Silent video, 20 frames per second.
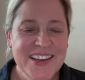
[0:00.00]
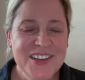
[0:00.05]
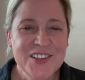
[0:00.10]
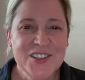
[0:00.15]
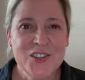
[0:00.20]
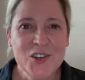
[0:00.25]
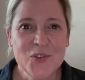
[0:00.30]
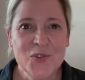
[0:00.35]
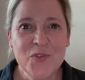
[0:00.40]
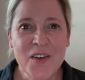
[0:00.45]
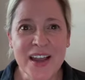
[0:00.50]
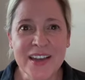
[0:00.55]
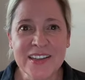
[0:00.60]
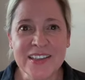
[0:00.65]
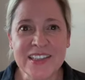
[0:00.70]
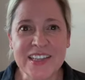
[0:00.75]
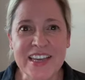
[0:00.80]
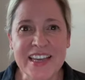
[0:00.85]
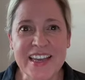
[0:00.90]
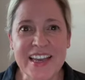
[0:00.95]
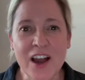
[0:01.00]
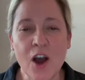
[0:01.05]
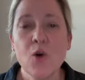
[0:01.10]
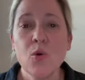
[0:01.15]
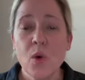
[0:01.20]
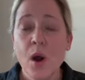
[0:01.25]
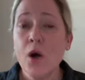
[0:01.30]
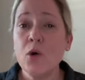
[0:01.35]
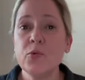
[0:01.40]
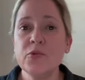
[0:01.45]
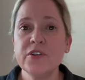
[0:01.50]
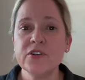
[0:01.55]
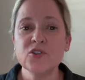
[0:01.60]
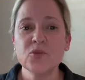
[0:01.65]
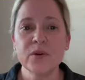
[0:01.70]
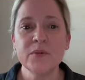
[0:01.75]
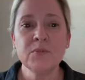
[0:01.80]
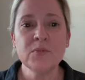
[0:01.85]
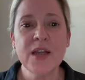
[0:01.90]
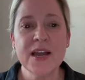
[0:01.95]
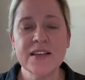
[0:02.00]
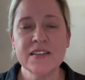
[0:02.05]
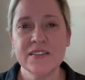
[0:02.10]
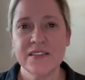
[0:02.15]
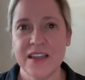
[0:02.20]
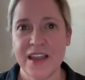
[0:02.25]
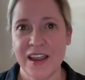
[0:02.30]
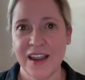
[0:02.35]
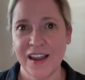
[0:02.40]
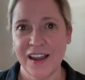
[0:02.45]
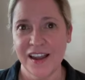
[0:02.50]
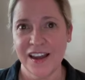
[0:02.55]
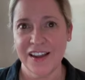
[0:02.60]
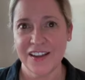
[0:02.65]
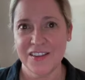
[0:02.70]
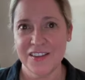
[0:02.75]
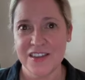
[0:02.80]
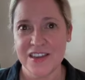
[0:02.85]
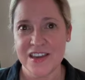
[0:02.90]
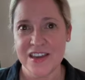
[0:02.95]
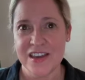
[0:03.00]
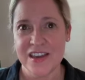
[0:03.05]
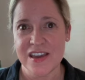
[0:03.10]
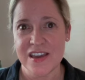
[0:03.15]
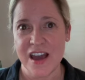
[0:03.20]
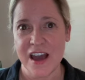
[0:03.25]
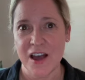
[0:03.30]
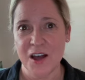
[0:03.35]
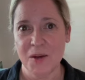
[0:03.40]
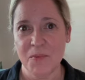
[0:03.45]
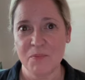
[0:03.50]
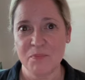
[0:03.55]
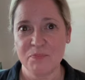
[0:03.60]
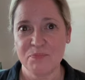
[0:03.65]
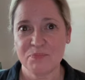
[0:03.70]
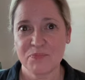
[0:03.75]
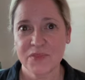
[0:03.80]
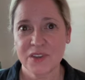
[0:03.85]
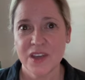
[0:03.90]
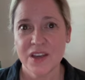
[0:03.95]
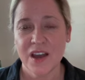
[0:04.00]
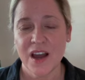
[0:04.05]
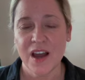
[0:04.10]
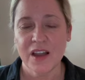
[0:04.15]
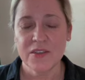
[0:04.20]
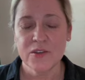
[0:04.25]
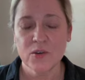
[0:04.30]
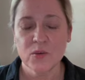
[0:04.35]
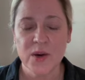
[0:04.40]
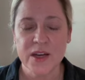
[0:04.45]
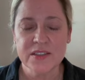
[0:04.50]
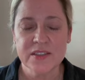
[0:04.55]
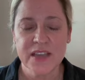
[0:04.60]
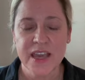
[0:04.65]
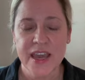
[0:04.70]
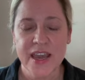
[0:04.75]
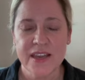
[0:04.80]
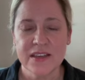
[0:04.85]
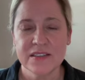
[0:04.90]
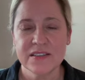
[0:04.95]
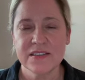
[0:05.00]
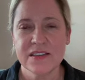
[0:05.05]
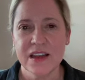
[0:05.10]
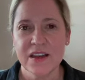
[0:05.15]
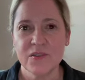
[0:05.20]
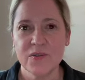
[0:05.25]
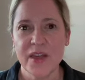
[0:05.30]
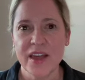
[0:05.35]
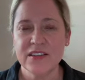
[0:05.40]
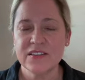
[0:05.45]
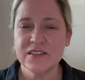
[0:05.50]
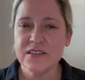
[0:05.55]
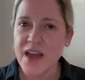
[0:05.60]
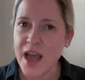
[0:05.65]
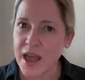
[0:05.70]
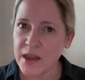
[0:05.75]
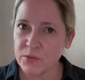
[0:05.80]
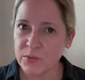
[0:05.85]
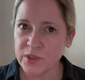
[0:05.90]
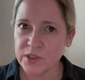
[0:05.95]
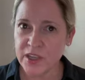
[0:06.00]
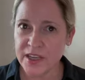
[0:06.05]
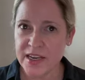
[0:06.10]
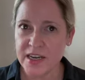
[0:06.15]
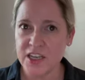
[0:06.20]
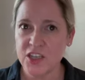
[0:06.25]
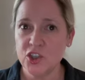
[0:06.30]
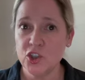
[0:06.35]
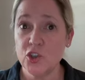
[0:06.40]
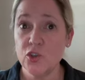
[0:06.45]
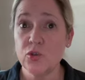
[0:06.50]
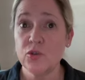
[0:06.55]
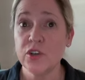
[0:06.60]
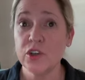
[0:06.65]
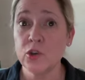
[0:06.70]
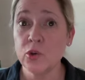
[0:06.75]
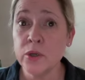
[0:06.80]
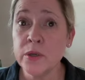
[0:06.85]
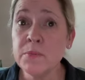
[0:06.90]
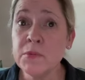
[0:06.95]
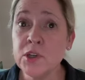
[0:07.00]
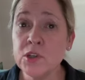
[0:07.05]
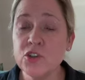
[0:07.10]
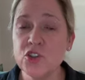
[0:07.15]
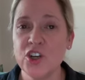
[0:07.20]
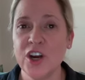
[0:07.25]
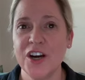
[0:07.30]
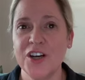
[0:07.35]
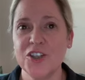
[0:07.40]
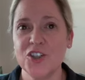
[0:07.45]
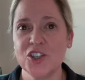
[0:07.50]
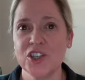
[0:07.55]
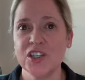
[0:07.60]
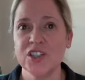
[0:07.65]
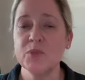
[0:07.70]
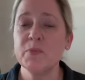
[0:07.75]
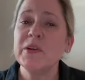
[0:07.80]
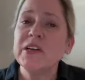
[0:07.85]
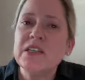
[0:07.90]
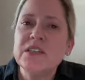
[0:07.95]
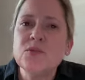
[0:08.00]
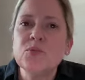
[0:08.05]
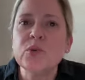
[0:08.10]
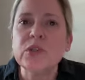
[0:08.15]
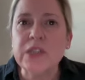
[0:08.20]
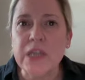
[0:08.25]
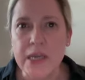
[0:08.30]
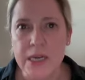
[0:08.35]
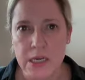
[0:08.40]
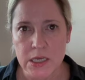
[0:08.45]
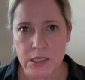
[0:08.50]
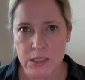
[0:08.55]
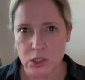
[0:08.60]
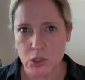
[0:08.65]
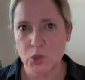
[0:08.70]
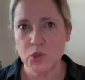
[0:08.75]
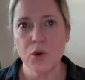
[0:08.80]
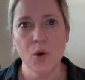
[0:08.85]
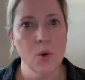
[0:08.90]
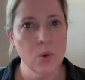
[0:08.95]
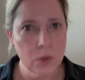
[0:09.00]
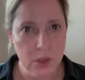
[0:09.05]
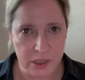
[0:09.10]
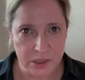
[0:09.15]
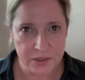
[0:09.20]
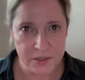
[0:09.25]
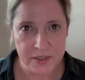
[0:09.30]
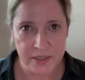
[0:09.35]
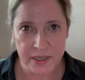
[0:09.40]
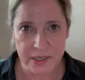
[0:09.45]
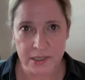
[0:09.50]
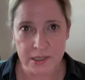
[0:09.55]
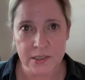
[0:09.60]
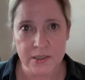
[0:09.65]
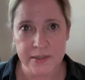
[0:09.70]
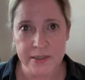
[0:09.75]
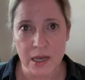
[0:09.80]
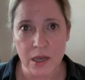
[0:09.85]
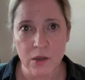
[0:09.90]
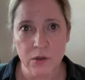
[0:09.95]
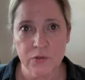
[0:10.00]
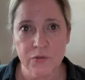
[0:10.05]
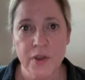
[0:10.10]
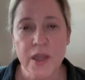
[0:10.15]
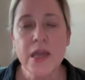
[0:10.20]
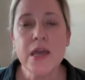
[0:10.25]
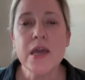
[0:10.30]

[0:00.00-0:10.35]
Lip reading: So finally, there's one last thing on the Russ case that's not relating to the criminal charges, but is relating to the whole incident itself.